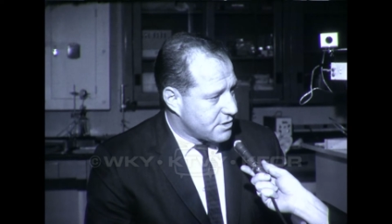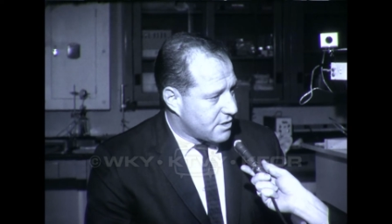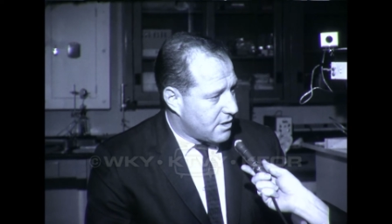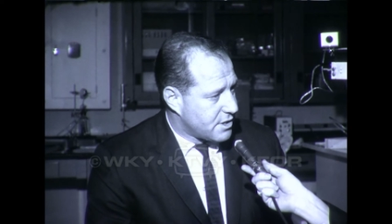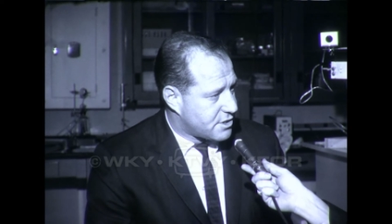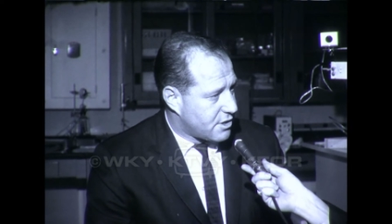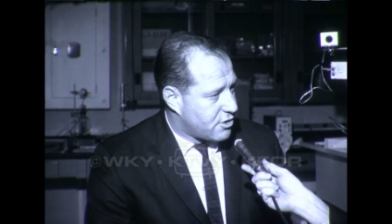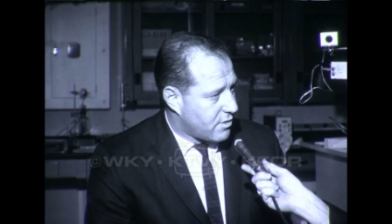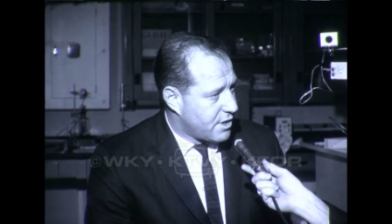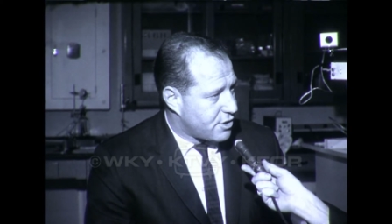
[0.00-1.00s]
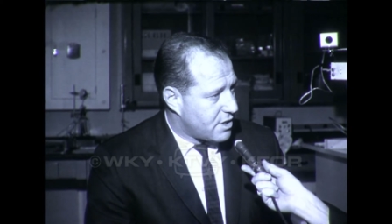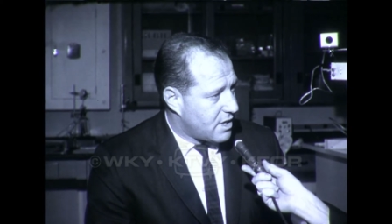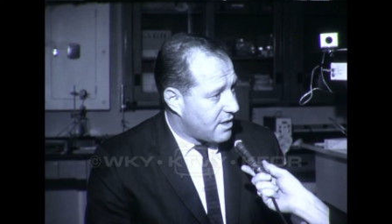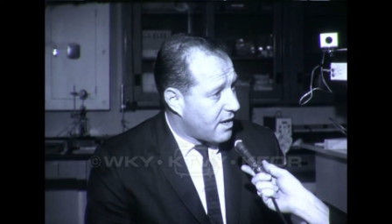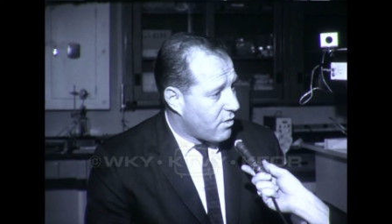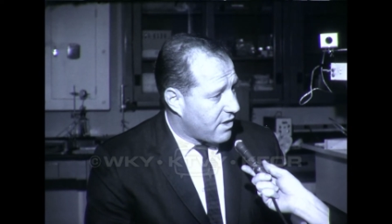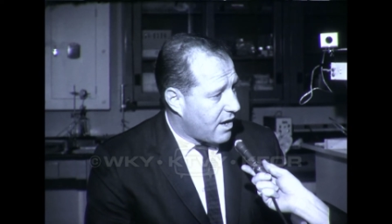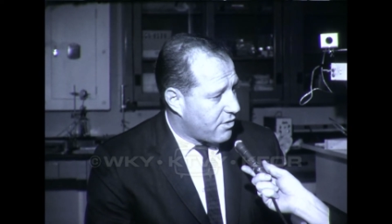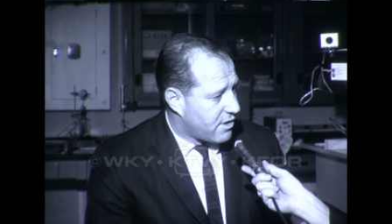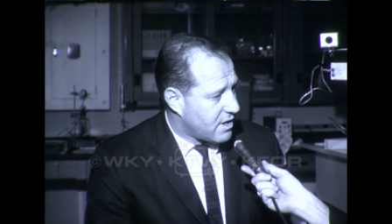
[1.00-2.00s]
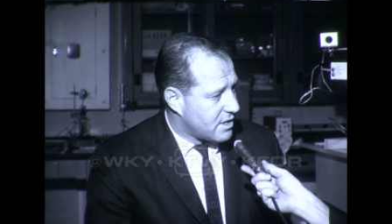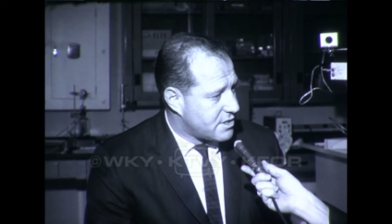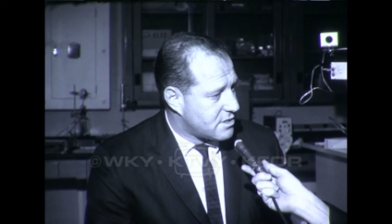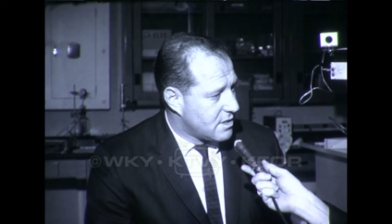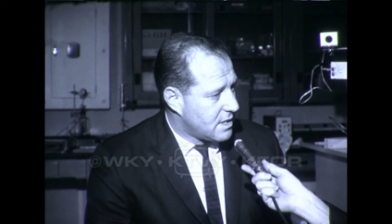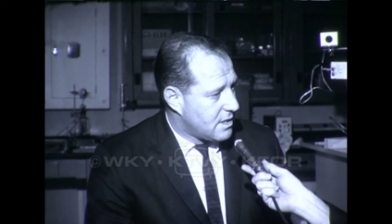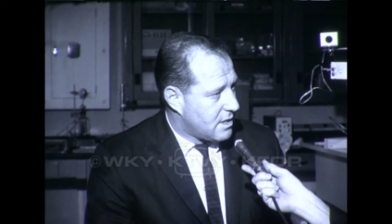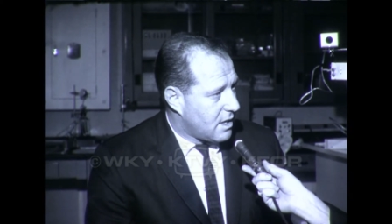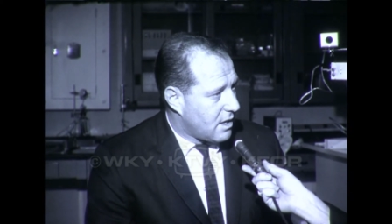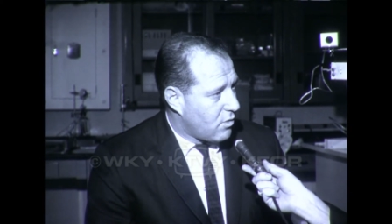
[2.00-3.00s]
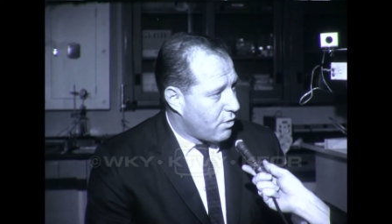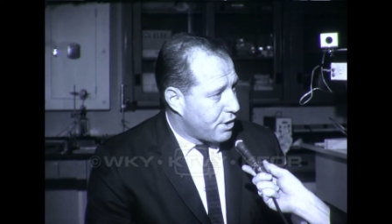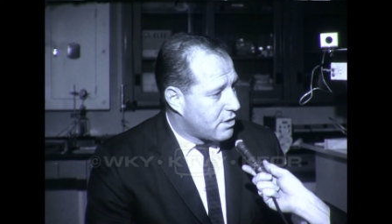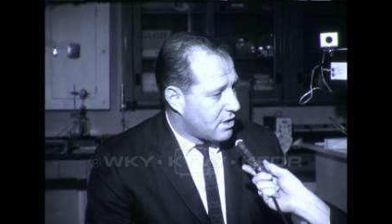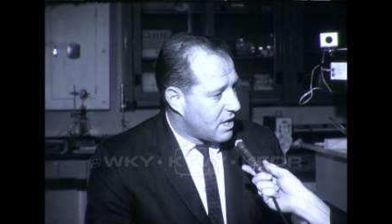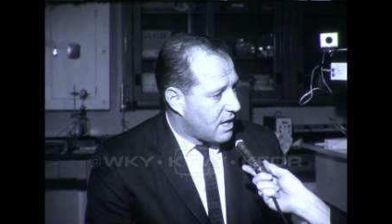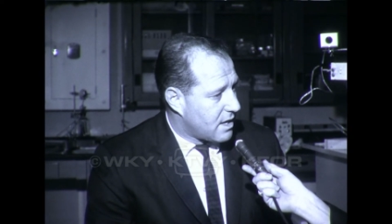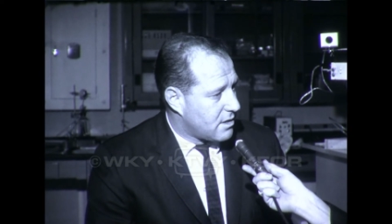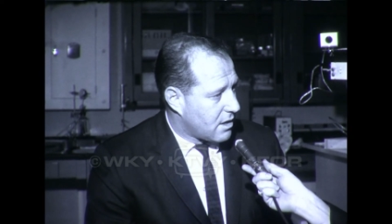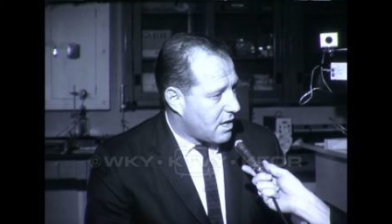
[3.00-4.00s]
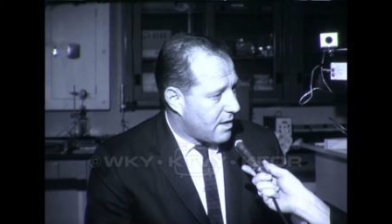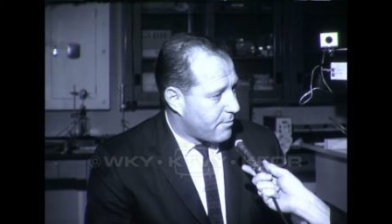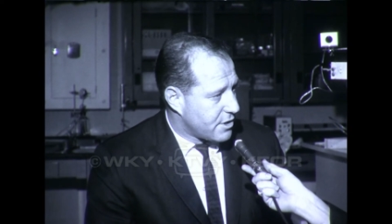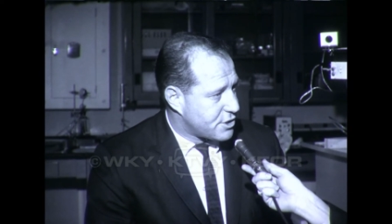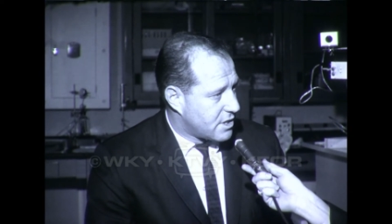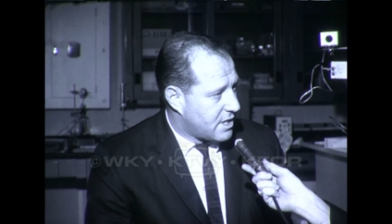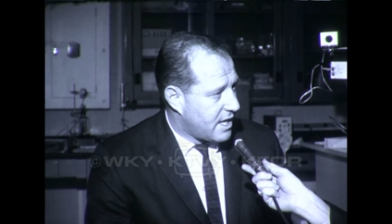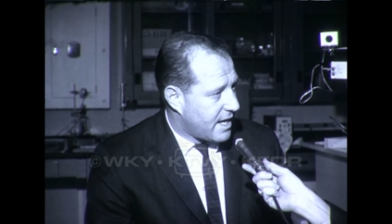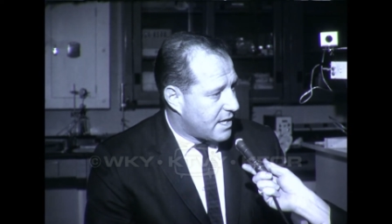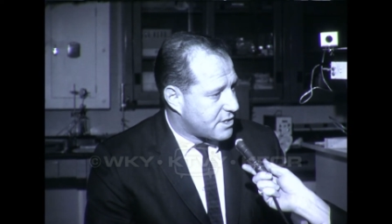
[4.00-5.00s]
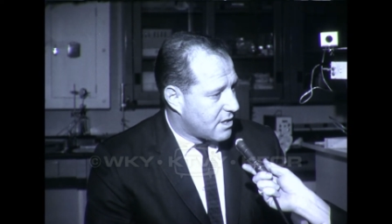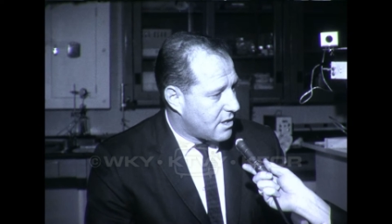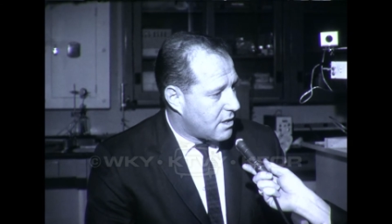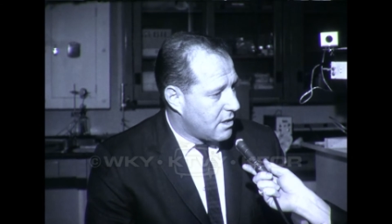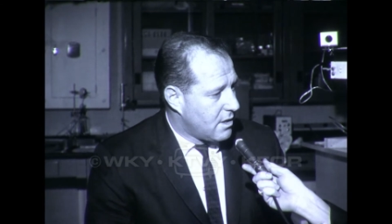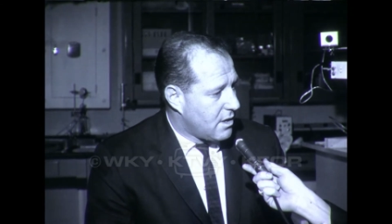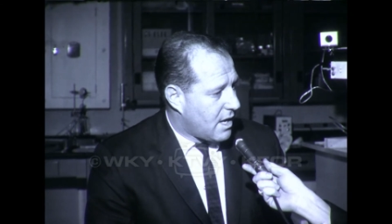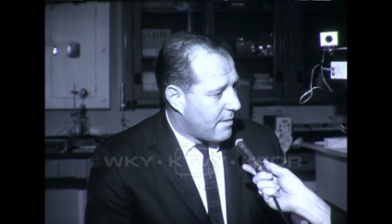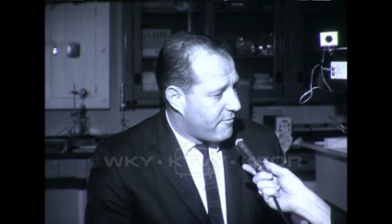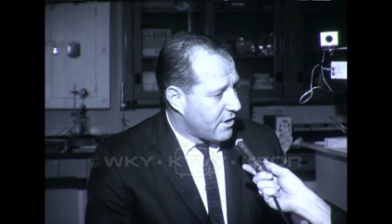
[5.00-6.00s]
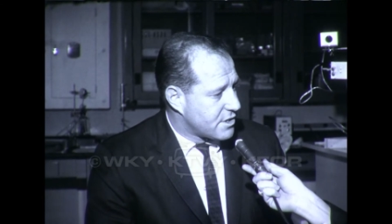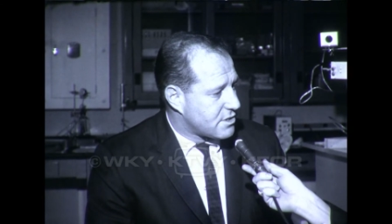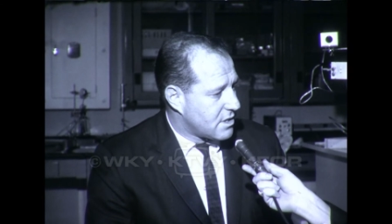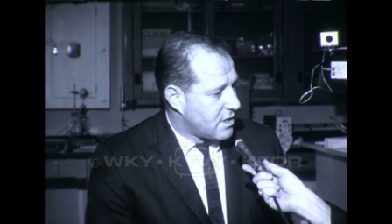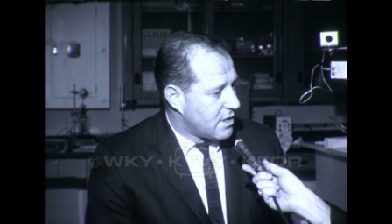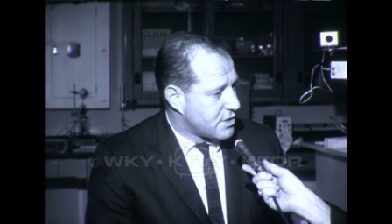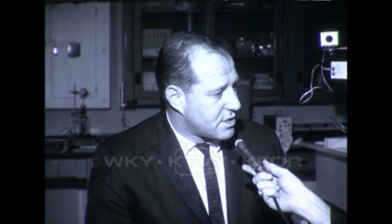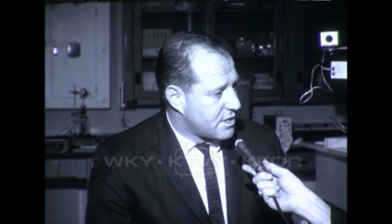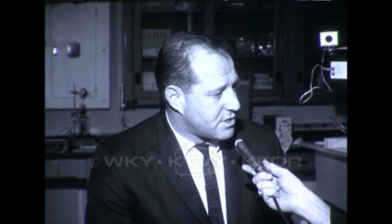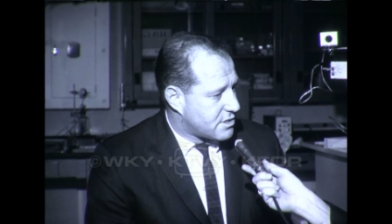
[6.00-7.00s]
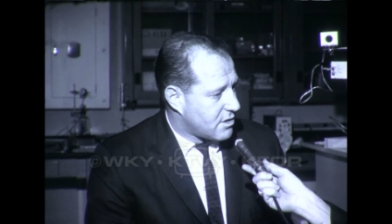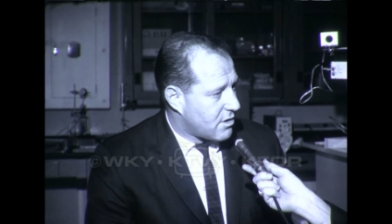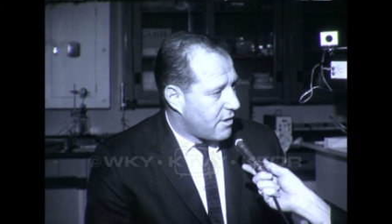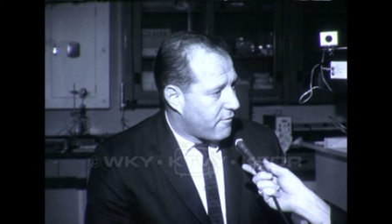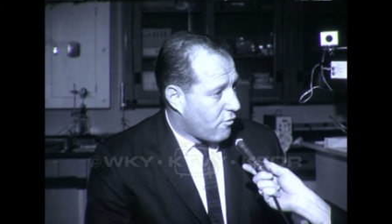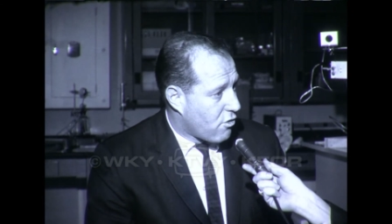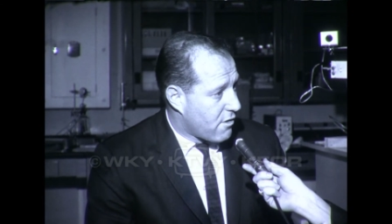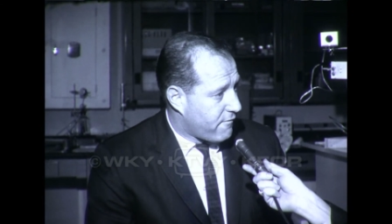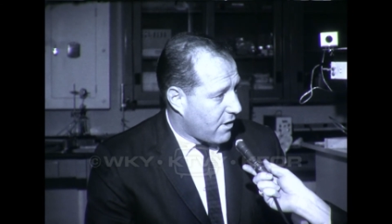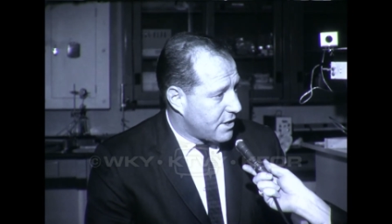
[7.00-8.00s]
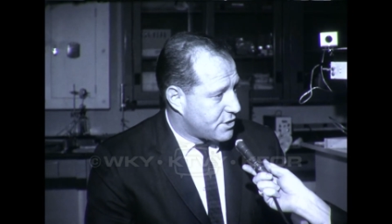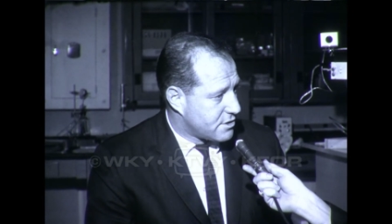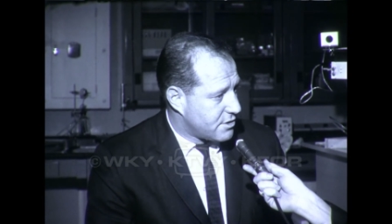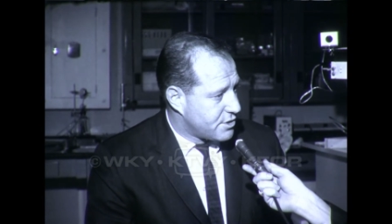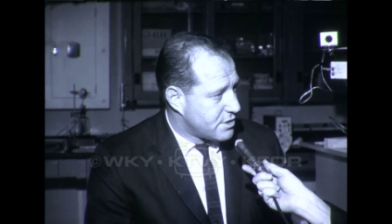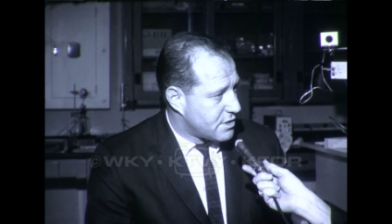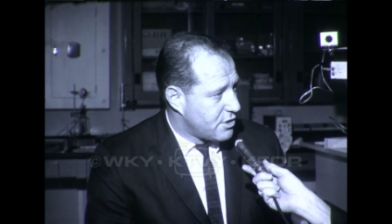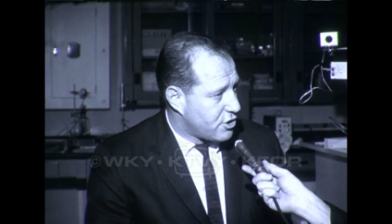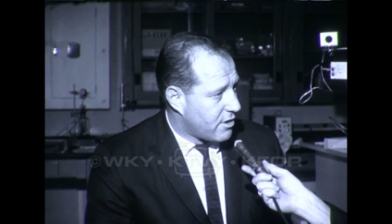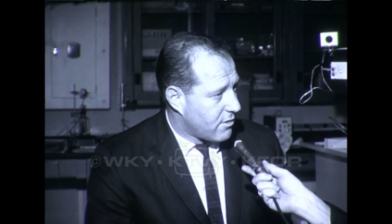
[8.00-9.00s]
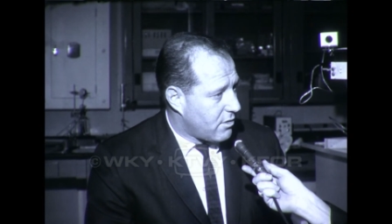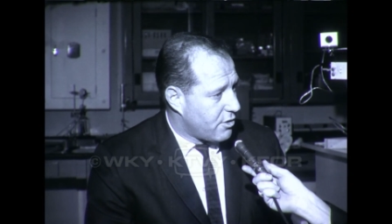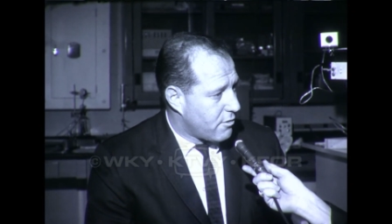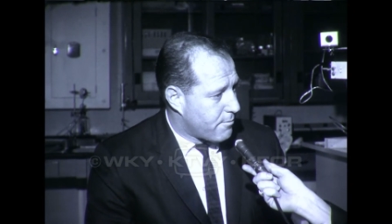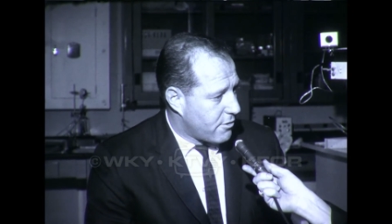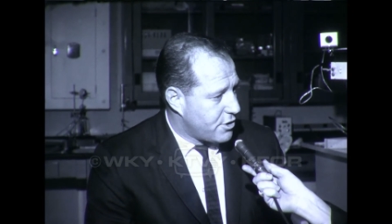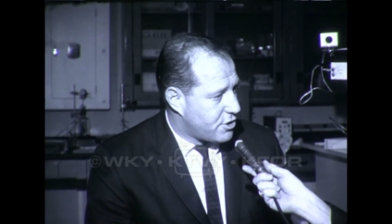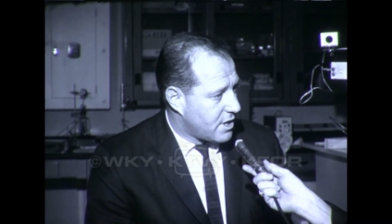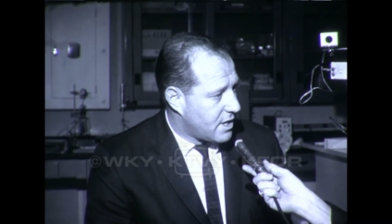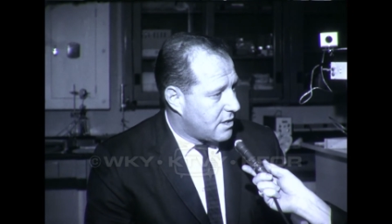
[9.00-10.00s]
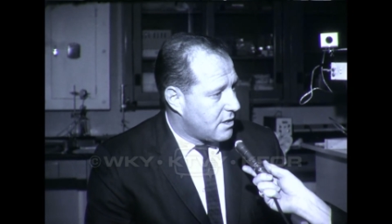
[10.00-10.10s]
in this situation, and that without this, we could not accomplish the task, and that obviously it is necessary for flight surgeons in general to appreciate